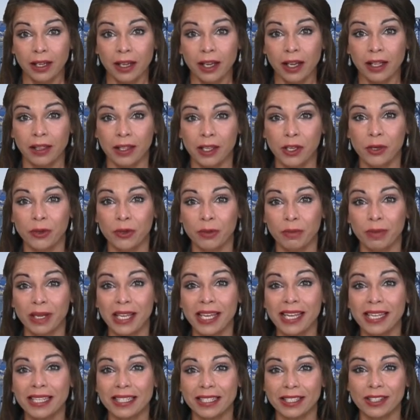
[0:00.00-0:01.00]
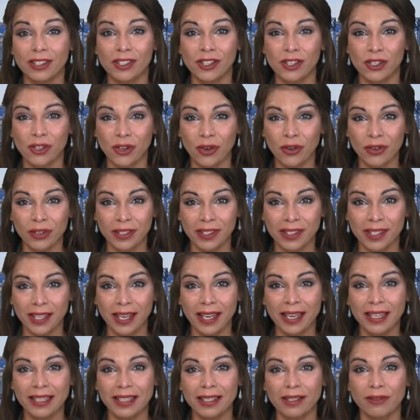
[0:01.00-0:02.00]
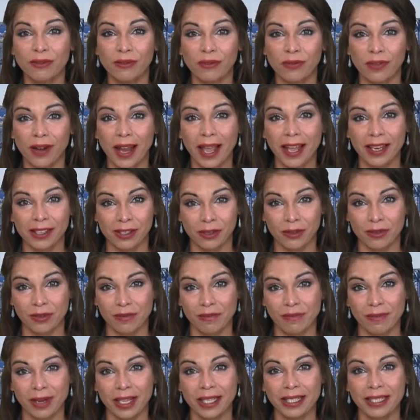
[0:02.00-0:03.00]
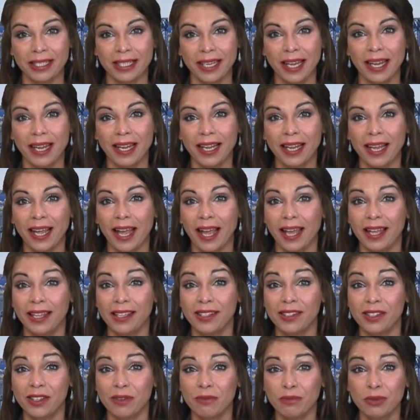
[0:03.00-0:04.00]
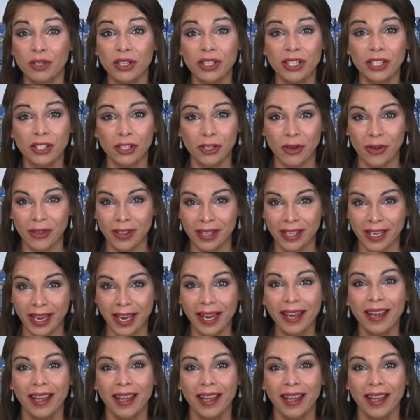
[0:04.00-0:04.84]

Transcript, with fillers: and the European stocks ended flat on Monday as a British holiday